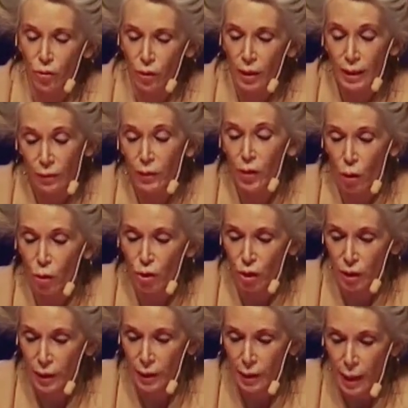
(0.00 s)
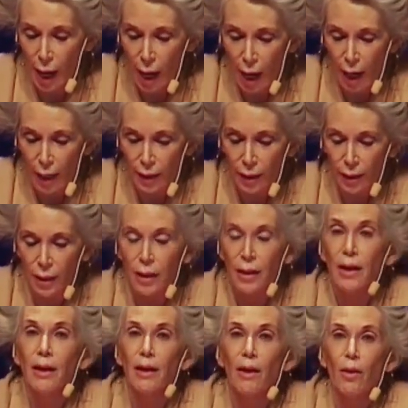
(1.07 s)
even though she did not,
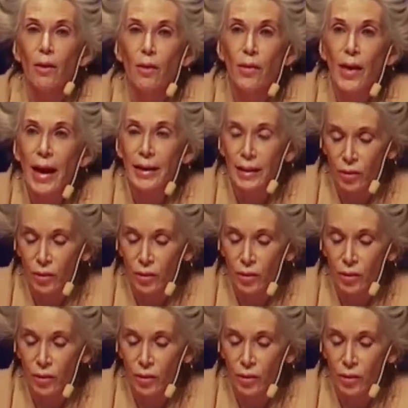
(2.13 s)
that